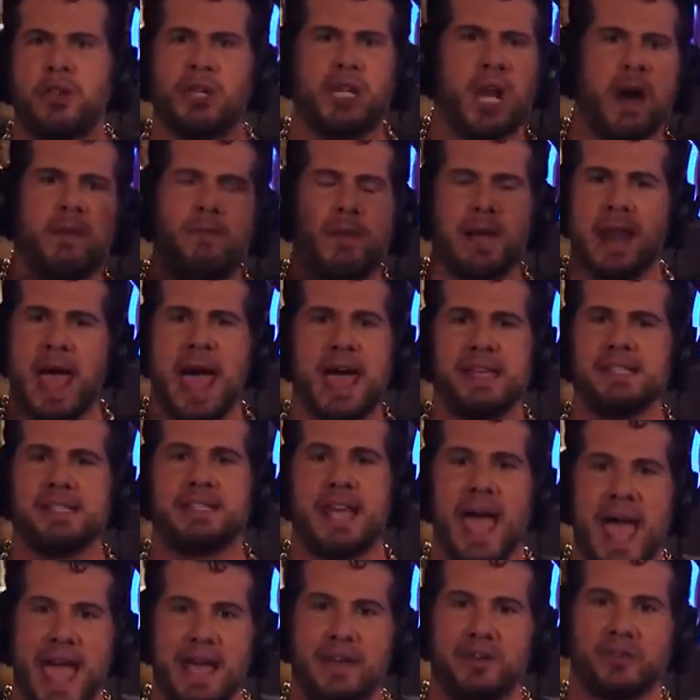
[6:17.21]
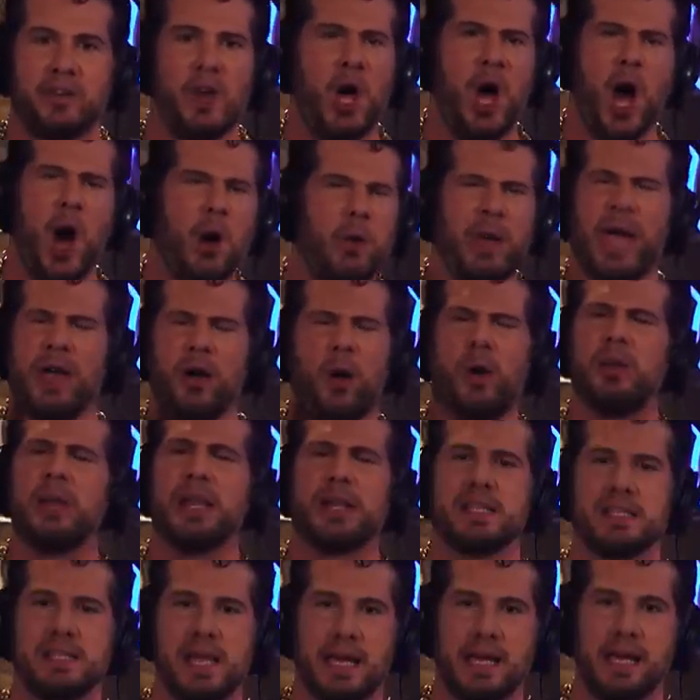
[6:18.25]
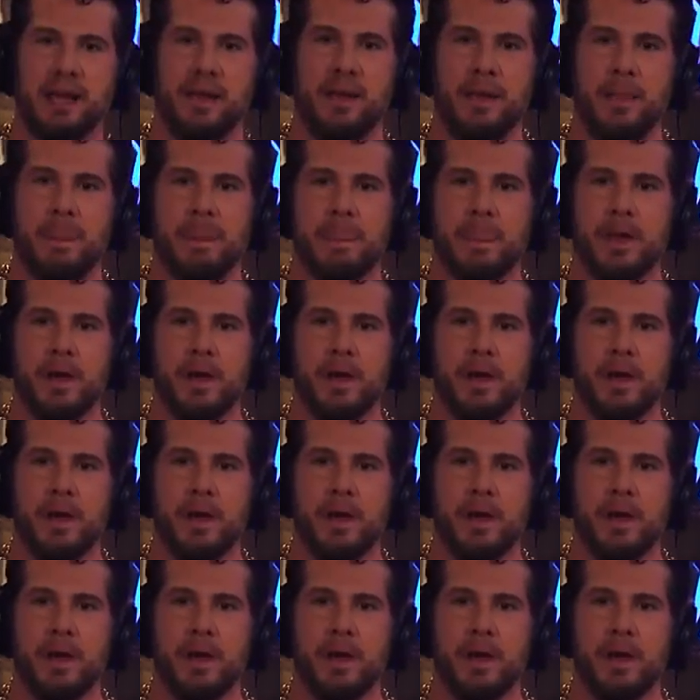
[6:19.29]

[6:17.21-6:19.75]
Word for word: The government has tanks. Okay, hold on a second.